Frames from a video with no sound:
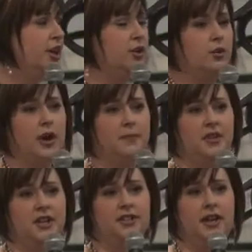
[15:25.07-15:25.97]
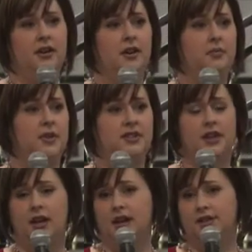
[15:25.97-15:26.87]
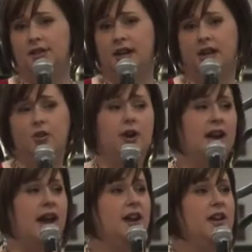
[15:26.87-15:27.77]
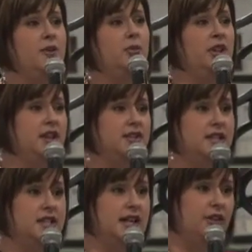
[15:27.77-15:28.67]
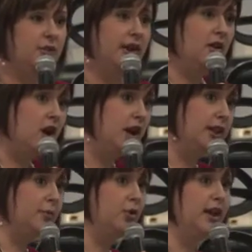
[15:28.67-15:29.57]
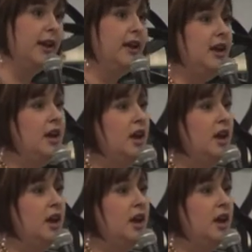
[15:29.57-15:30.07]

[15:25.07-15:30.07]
you know, a couple days later and say, you know what, I had another brilliant idea at 3 o'clock in the morning.